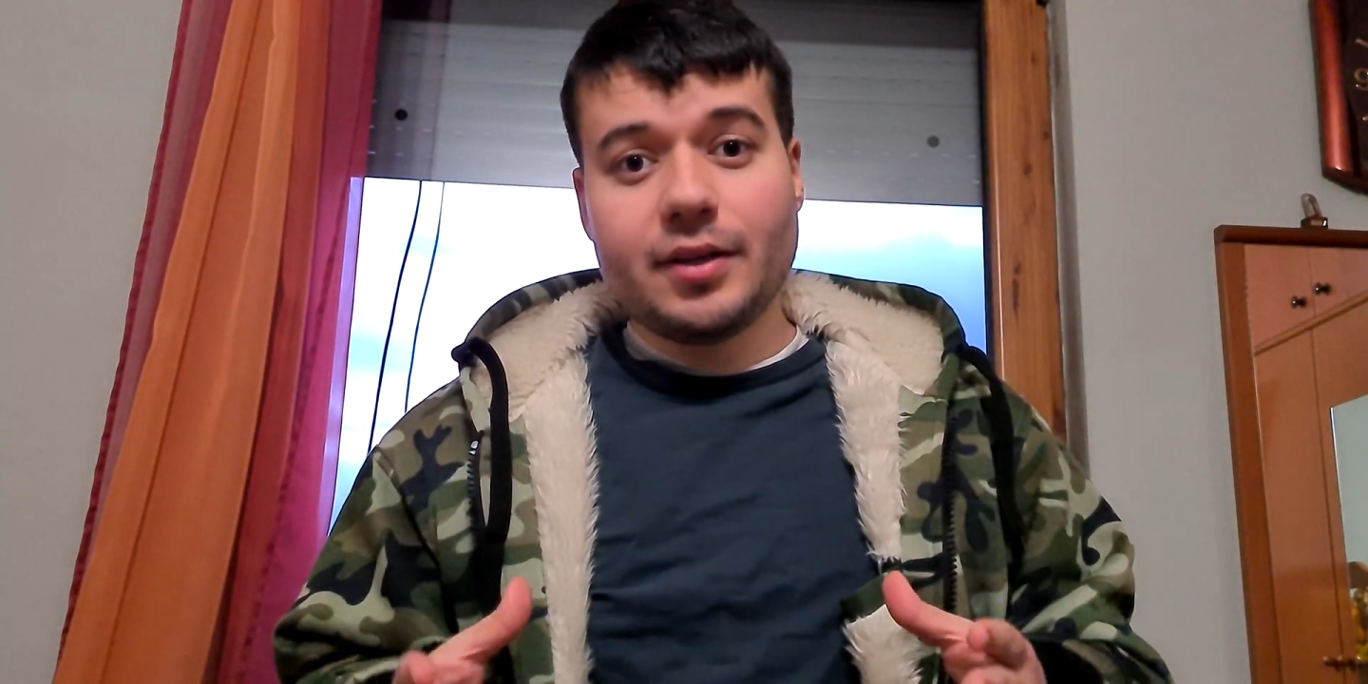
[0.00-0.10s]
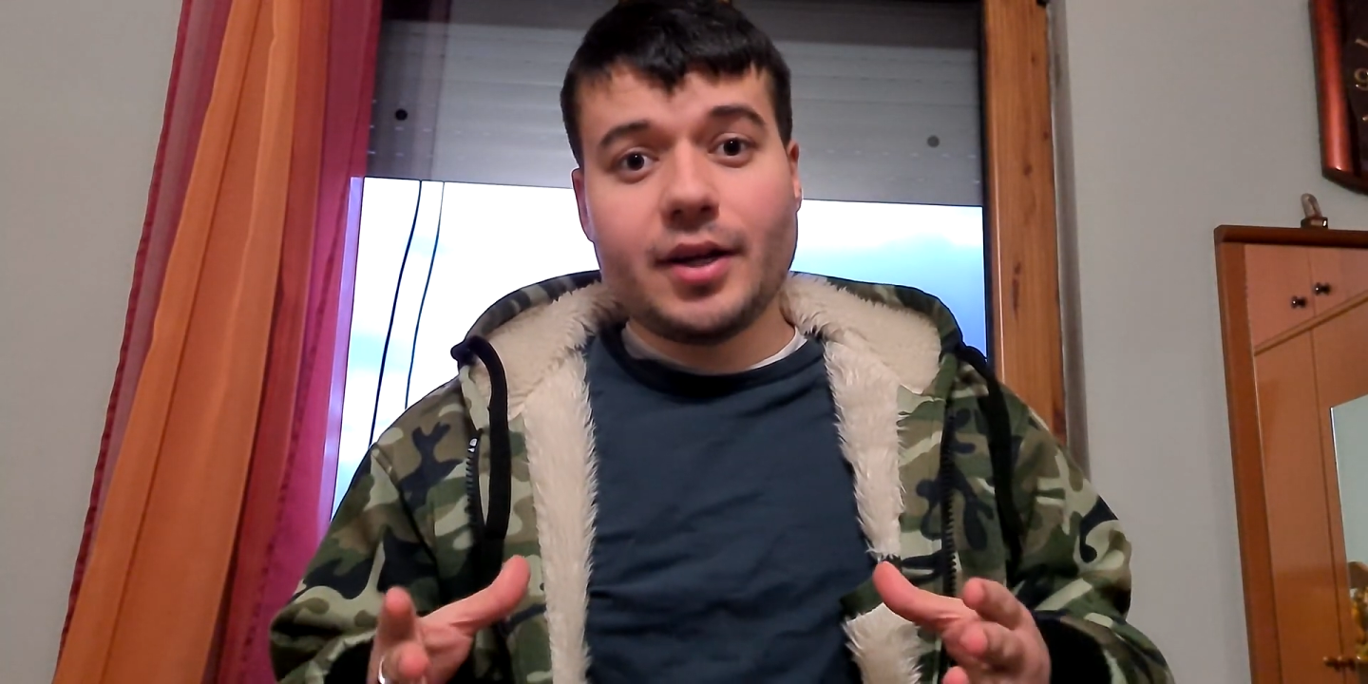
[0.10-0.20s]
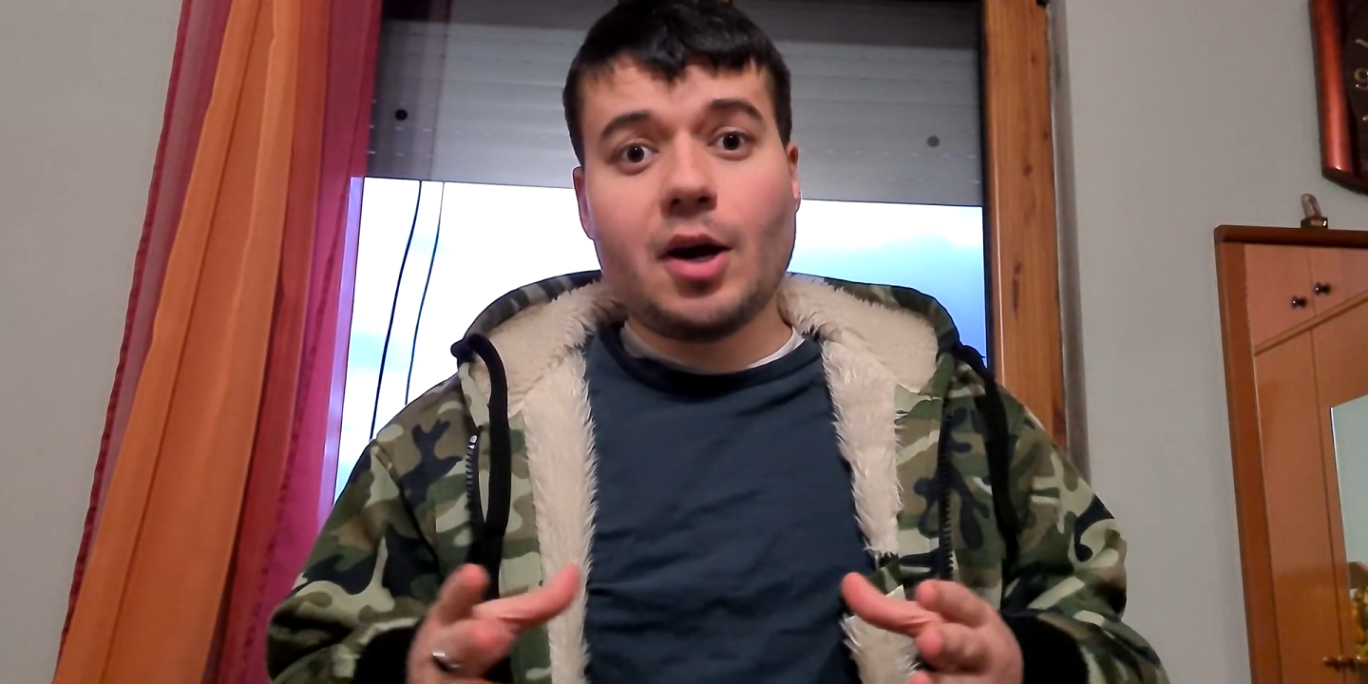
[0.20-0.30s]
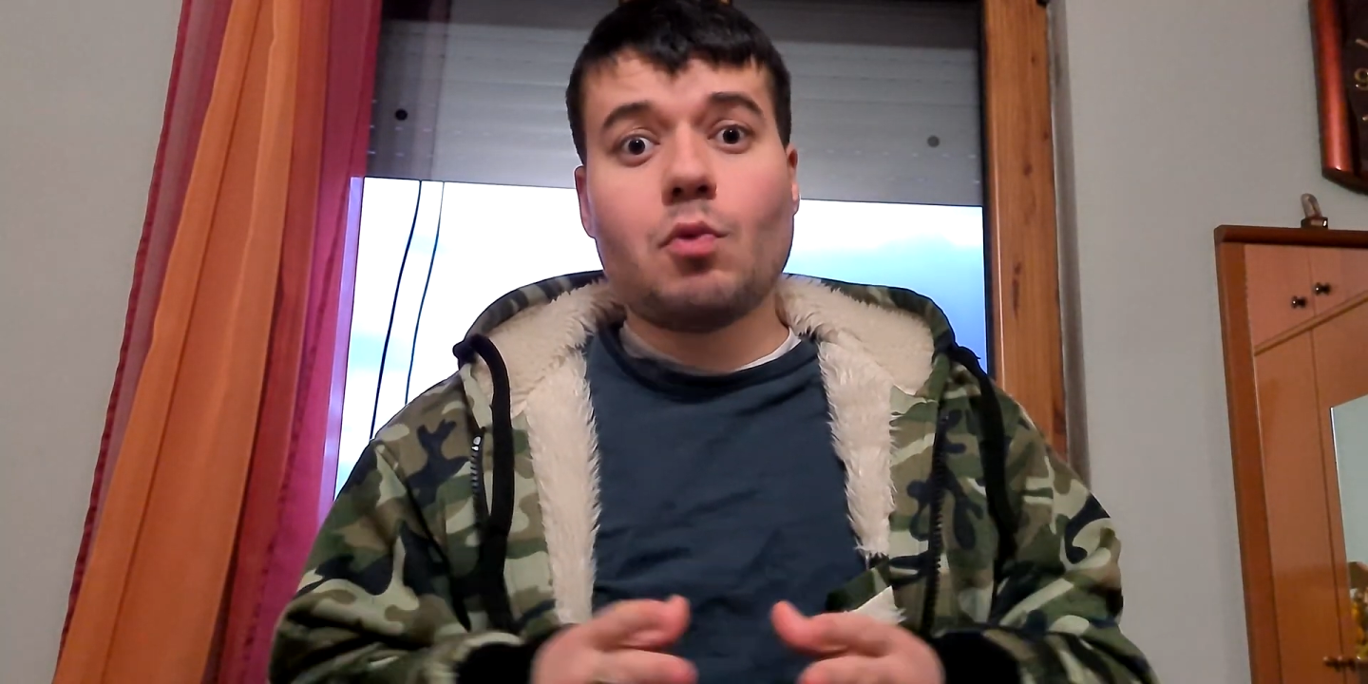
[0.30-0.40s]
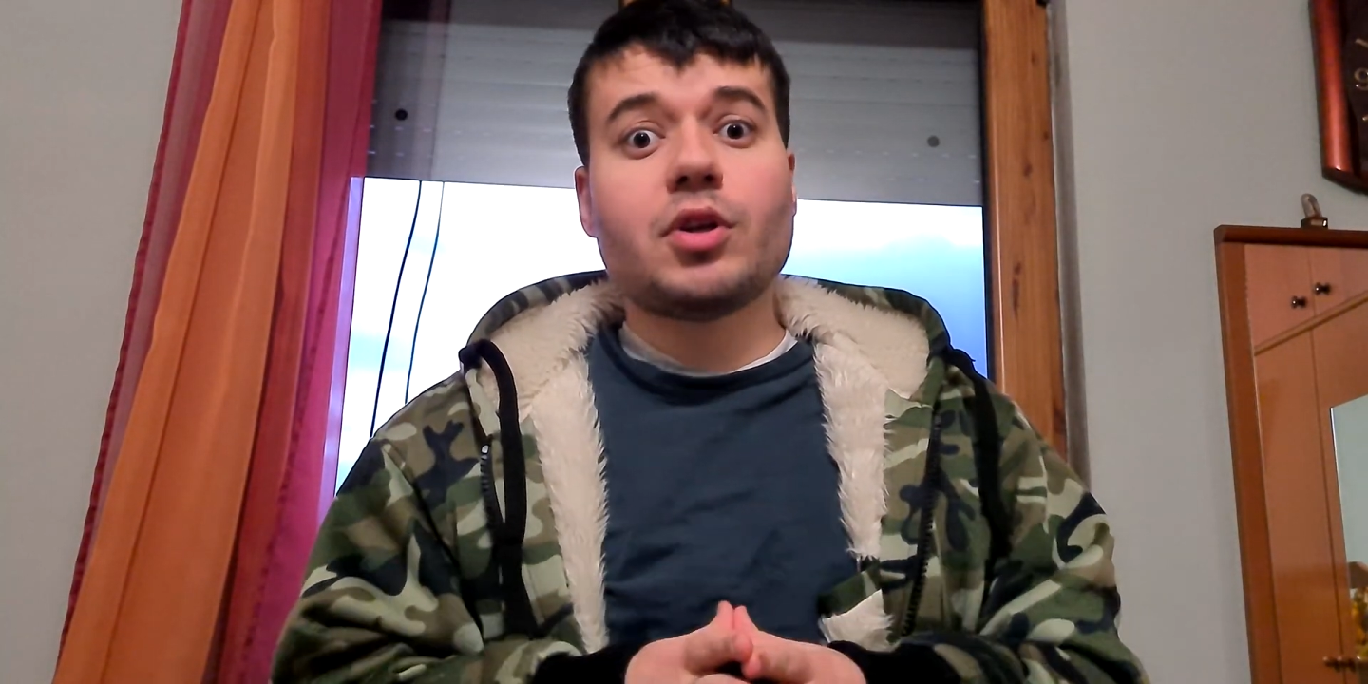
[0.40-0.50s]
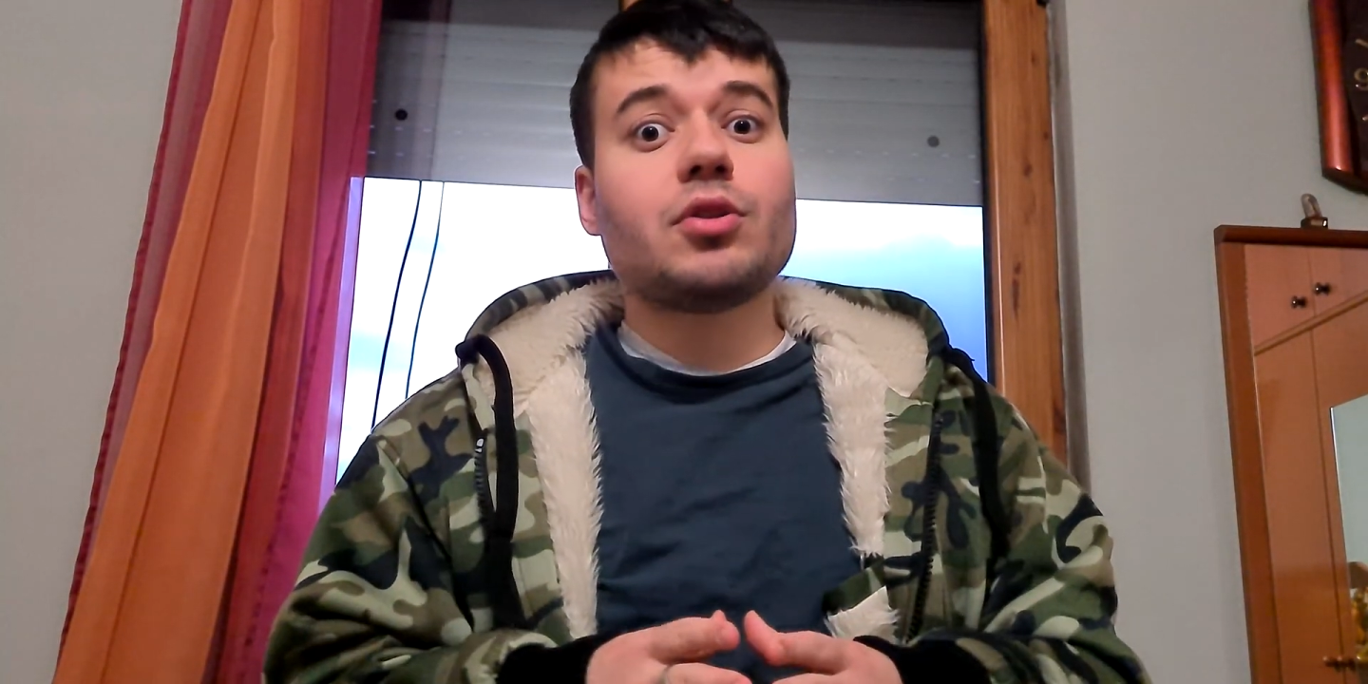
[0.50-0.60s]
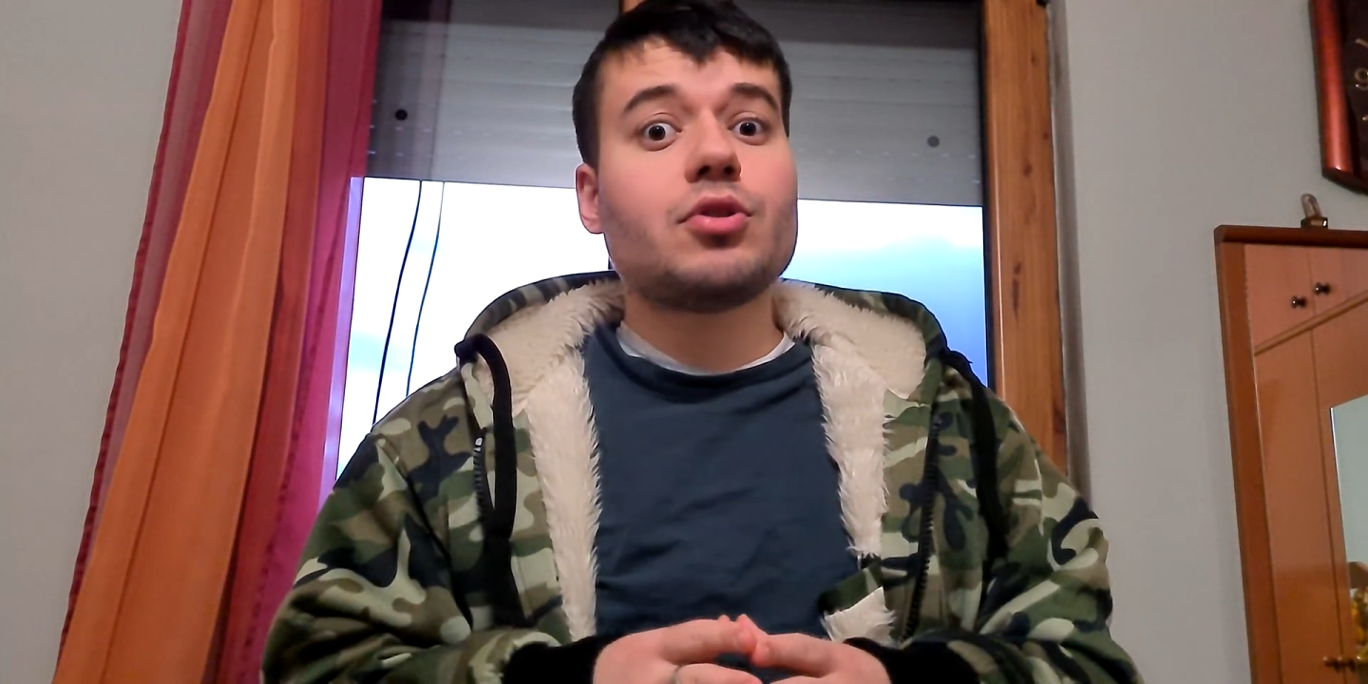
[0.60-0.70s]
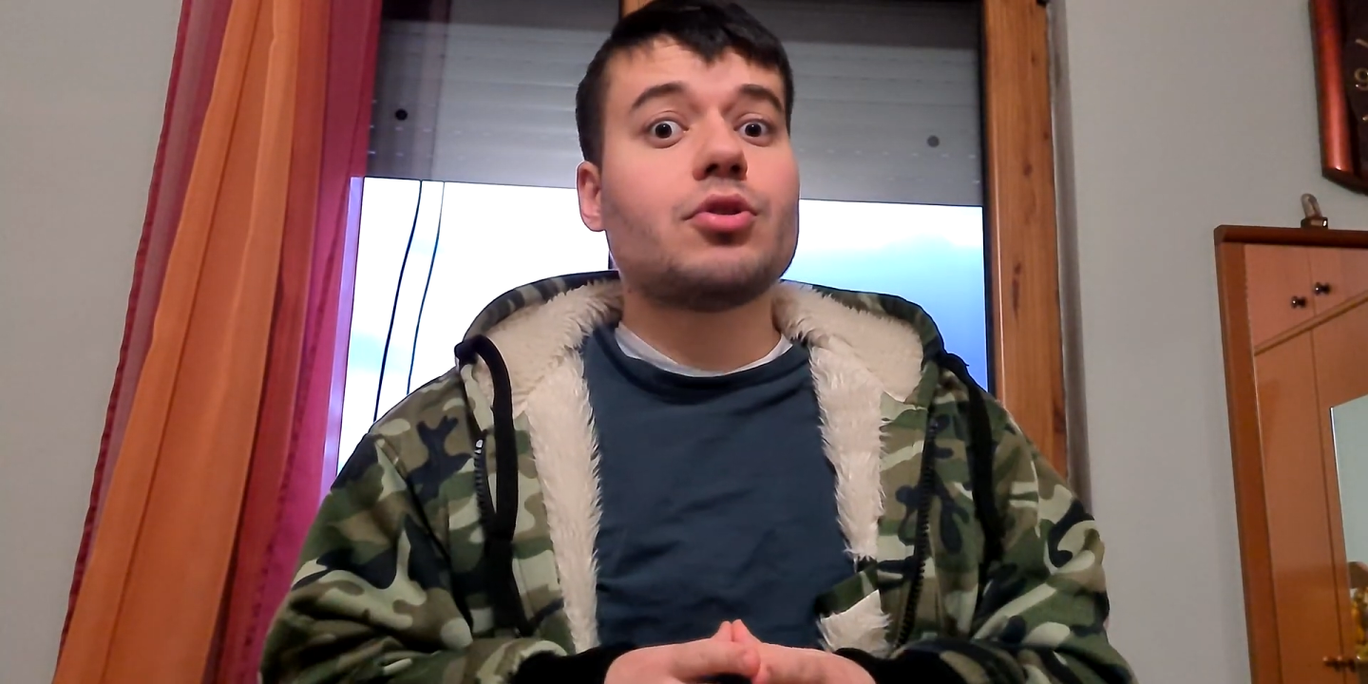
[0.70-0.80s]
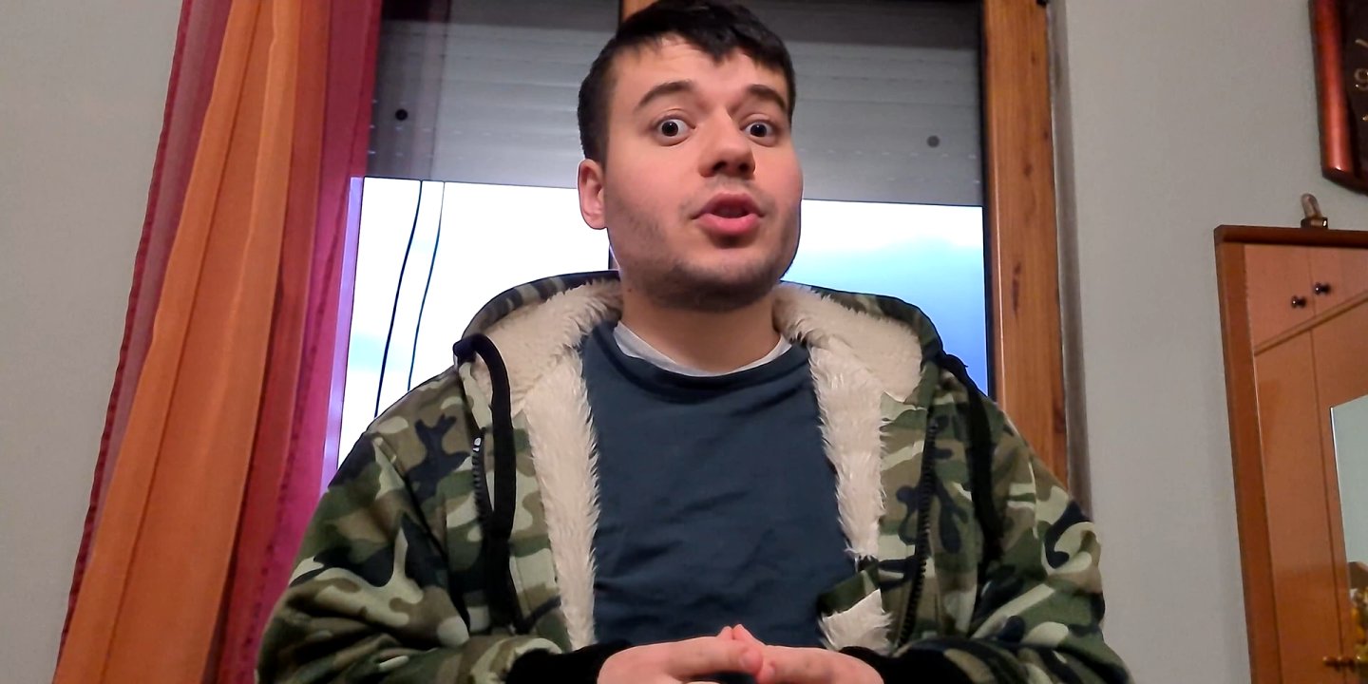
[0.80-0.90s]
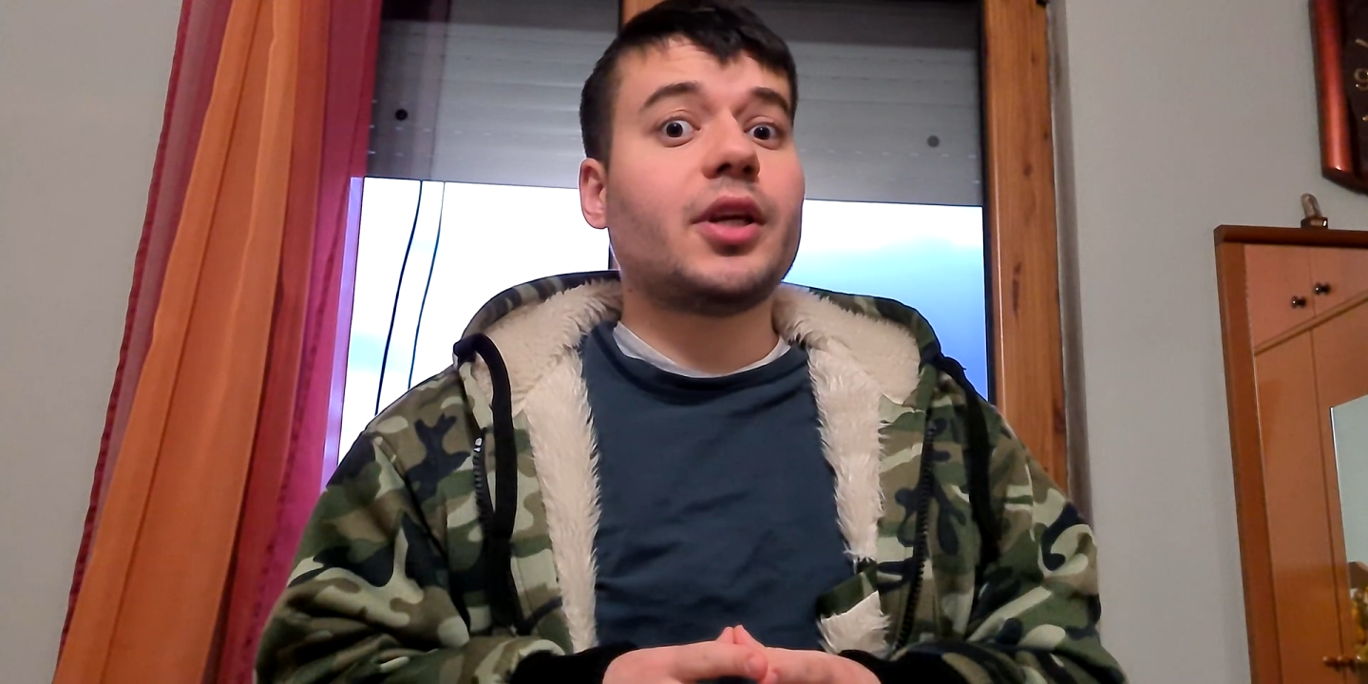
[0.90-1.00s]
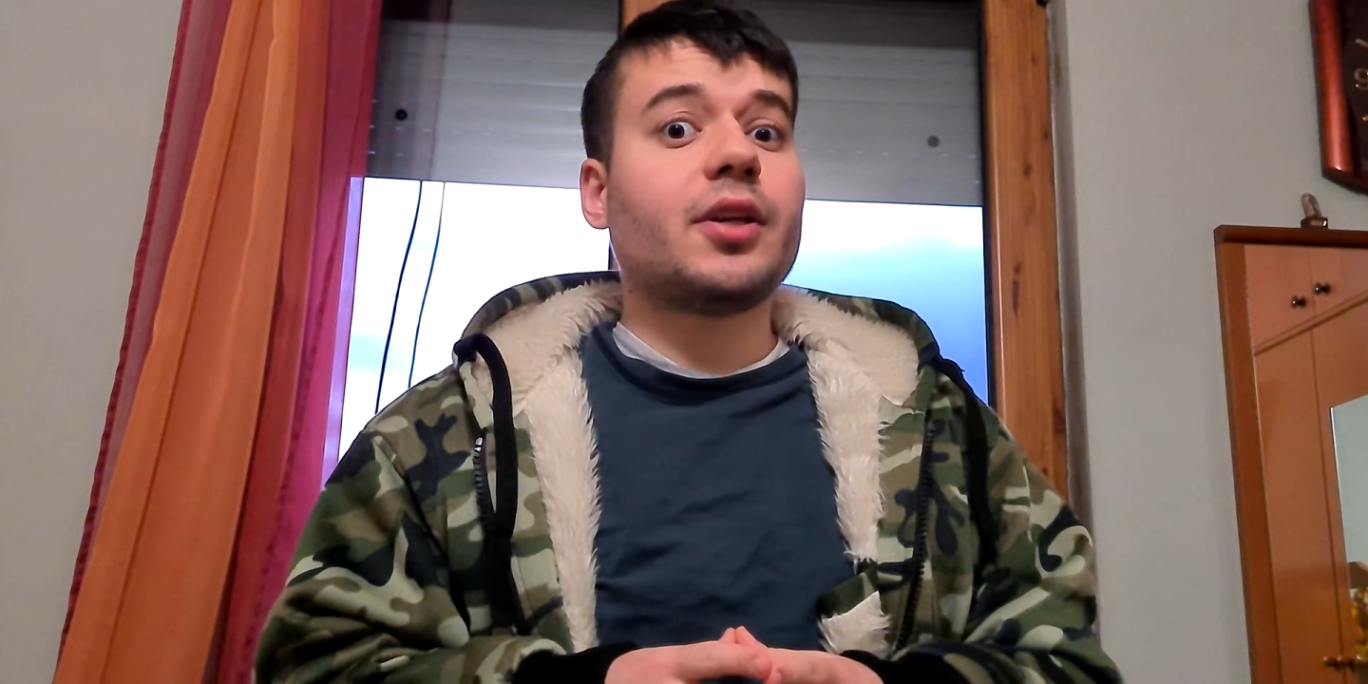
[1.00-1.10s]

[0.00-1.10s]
Now what you should take